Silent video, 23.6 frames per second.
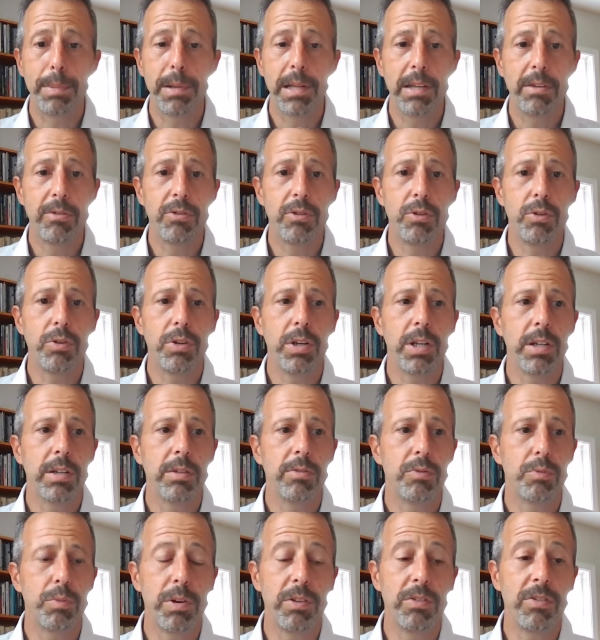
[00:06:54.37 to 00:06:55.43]
police
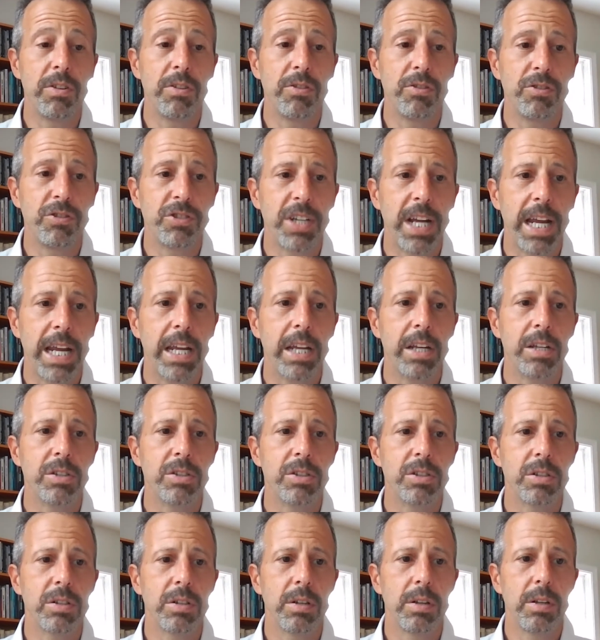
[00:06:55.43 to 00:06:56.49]
unions resist
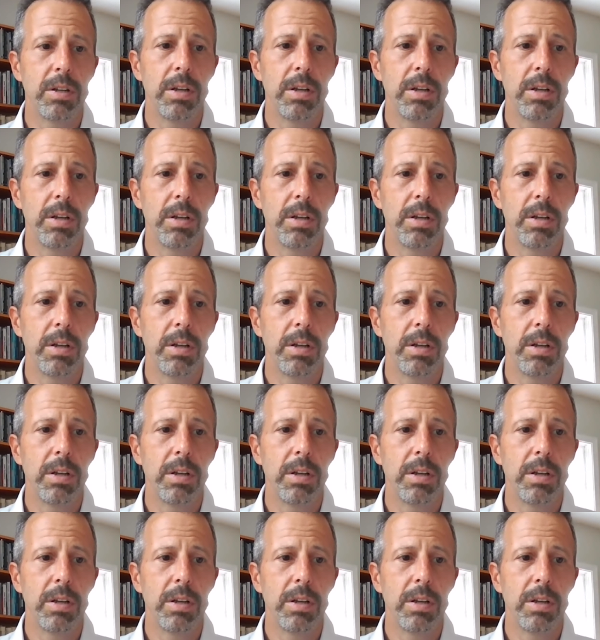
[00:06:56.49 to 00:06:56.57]
change,